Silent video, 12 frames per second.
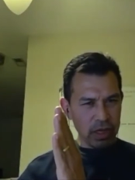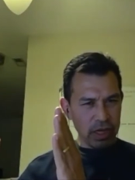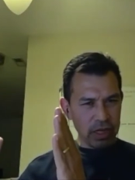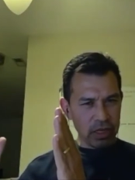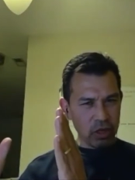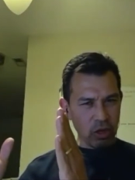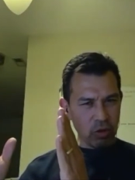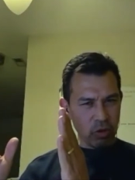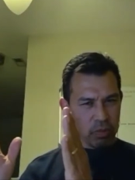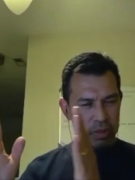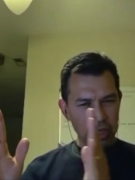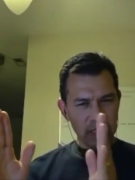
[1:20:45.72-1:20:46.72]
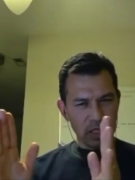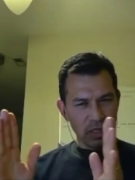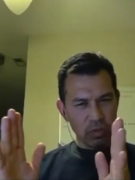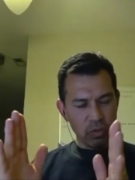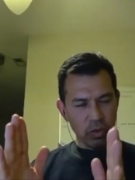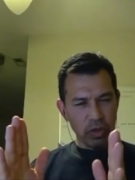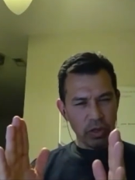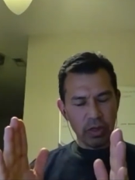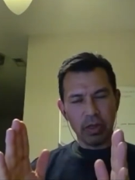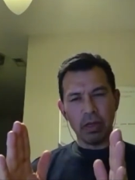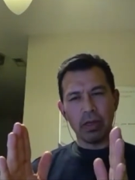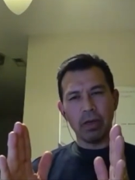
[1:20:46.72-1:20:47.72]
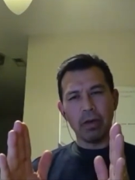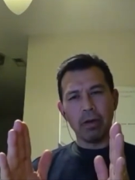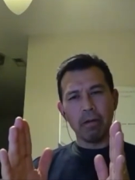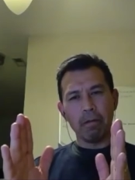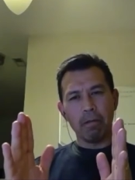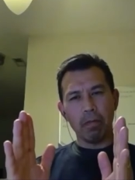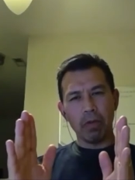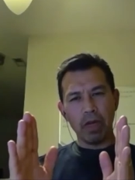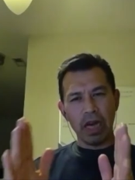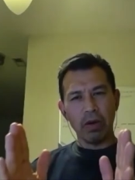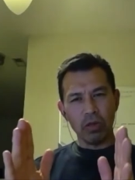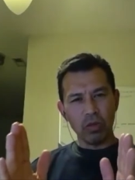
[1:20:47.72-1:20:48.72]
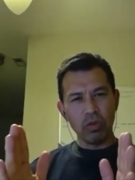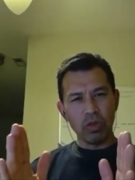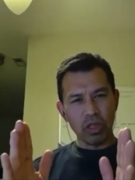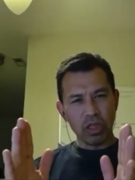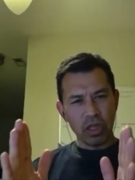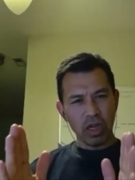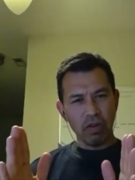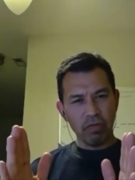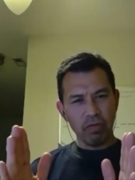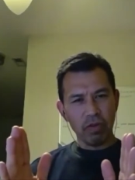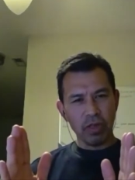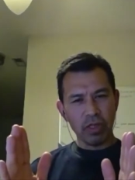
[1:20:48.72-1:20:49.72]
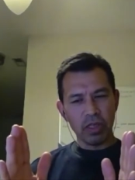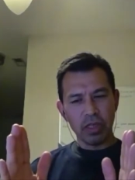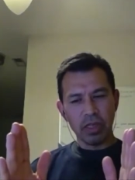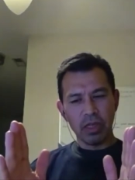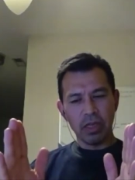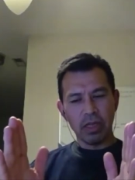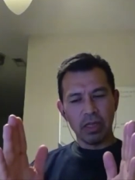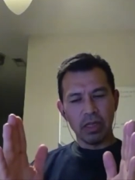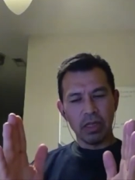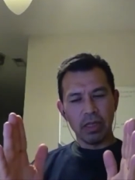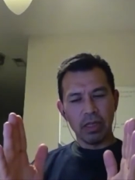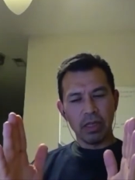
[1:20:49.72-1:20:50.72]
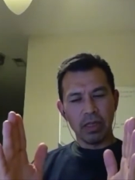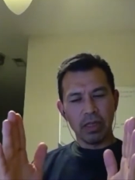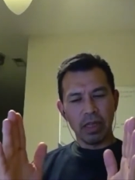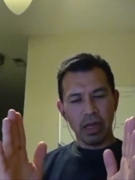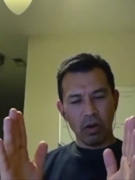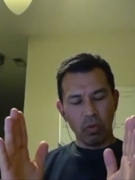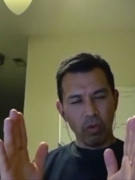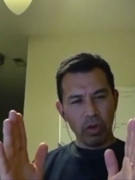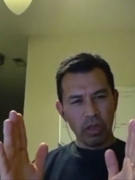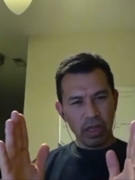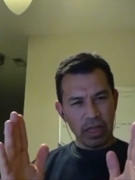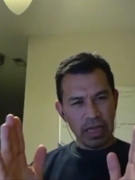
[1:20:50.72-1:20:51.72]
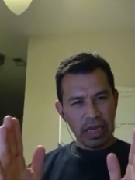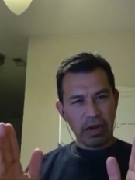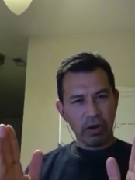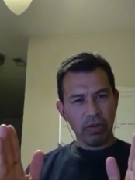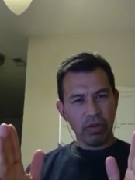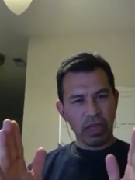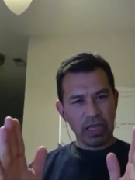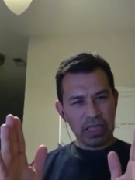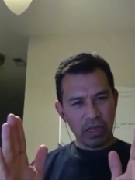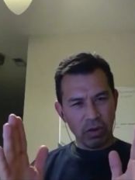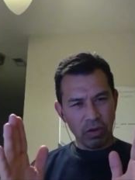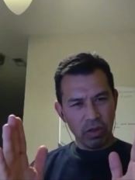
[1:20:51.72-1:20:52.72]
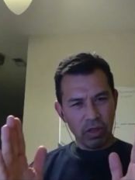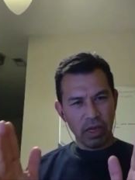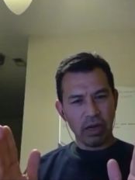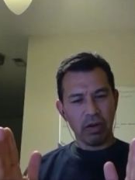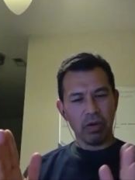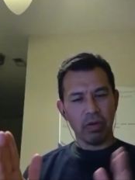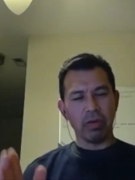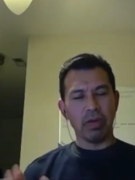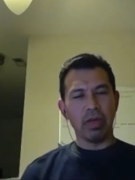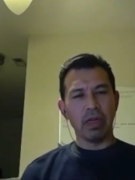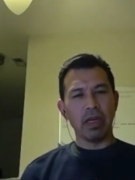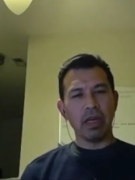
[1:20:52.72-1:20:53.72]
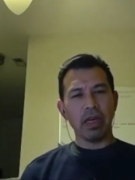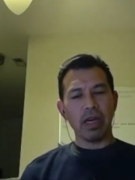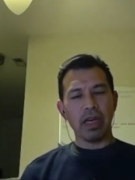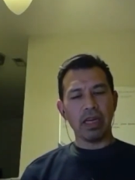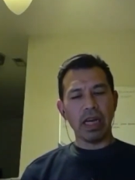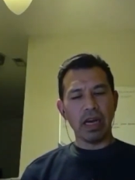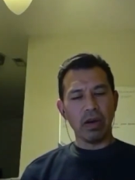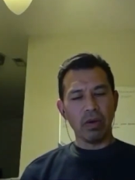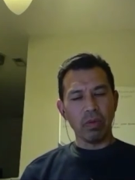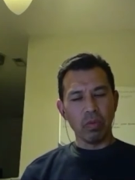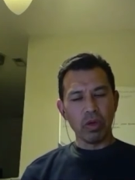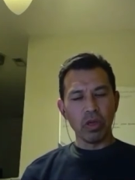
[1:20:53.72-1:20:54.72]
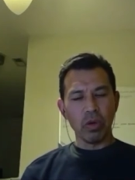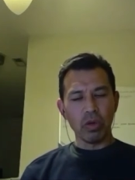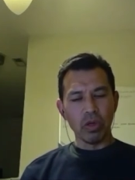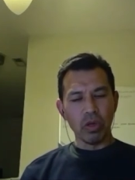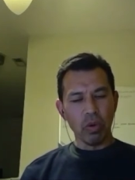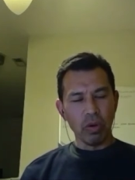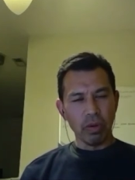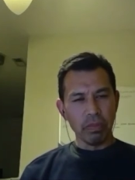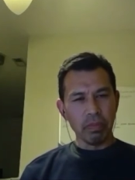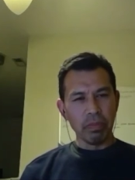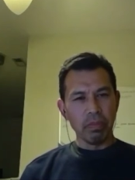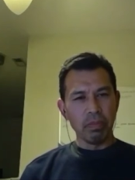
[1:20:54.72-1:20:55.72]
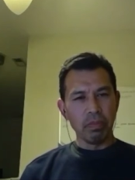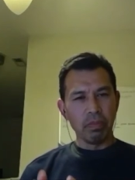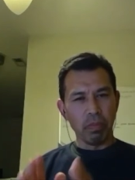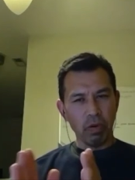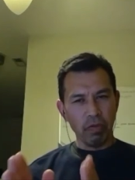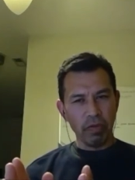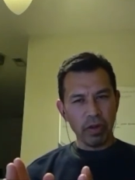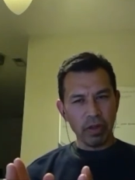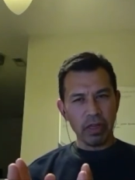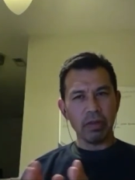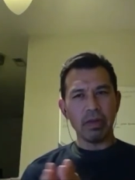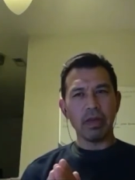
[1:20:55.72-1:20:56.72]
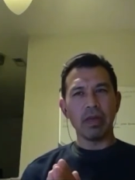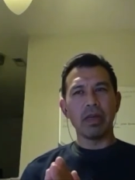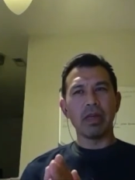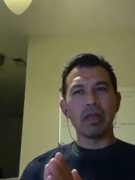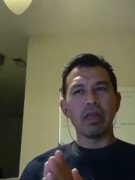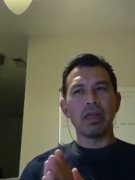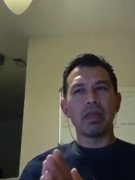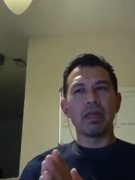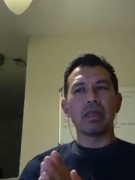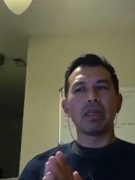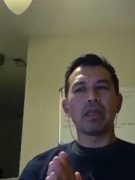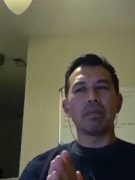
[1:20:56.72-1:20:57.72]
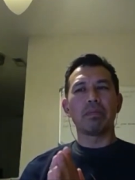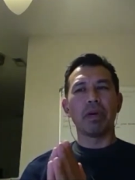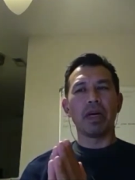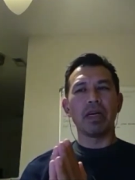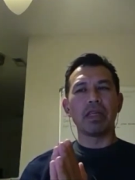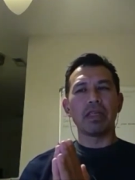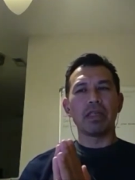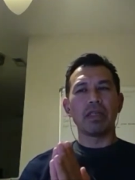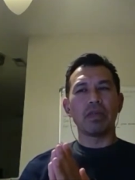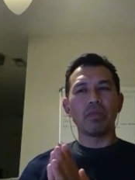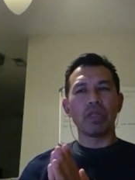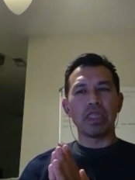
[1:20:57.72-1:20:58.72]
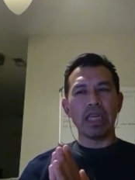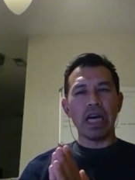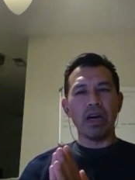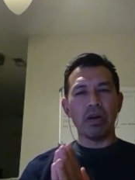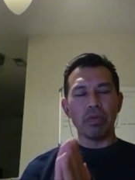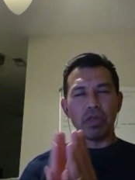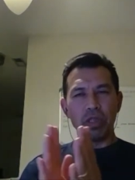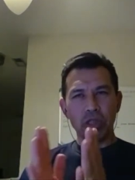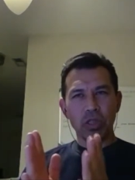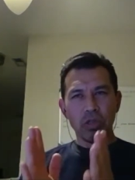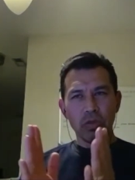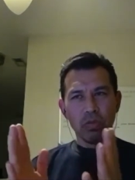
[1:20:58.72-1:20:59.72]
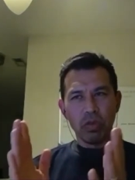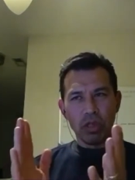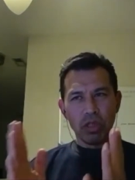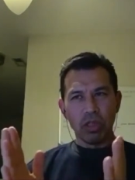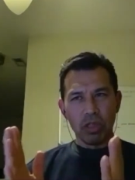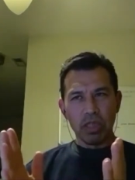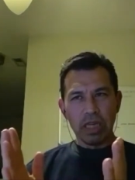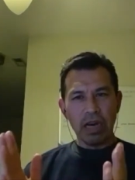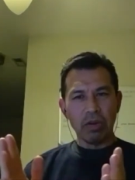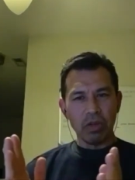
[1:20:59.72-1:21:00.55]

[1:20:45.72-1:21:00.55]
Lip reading: and start to replace it with now new discoveries that are really there, things that are there. And now we don't know them perfectly, but we now